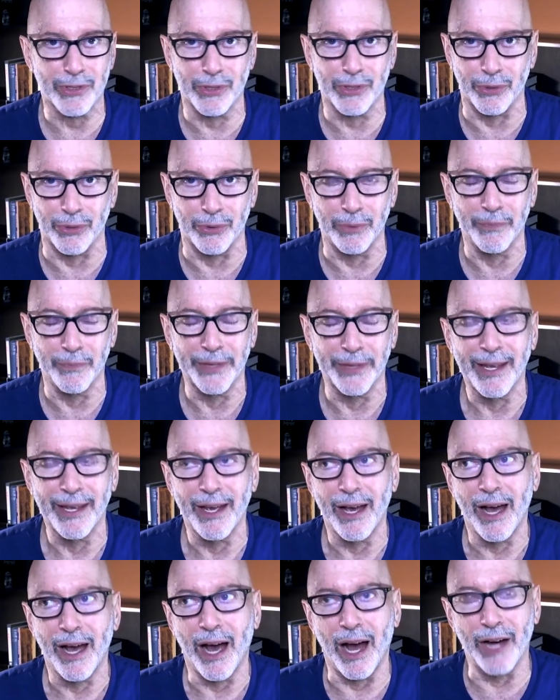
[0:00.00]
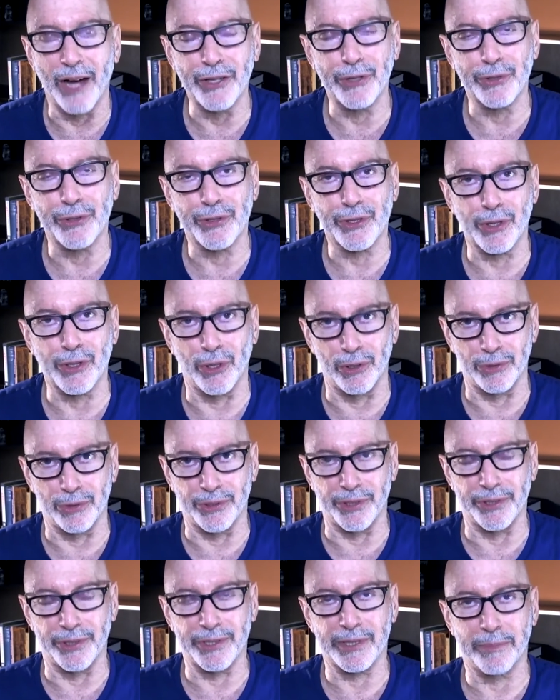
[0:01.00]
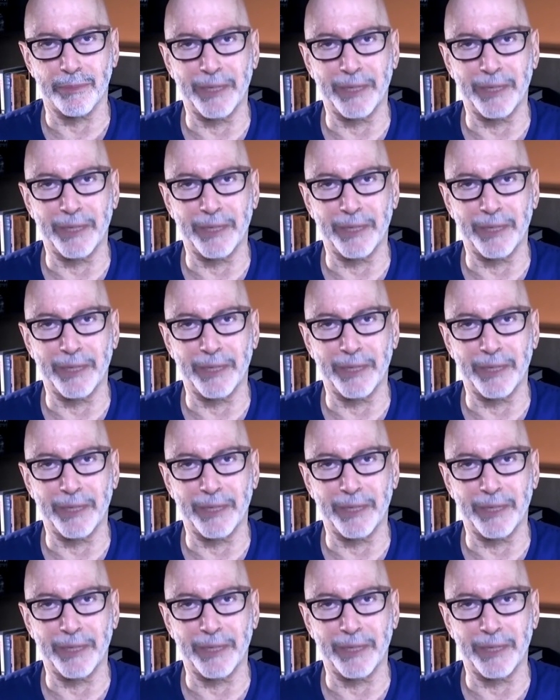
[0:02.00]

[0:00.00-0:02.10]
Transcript: to, on your shoulders.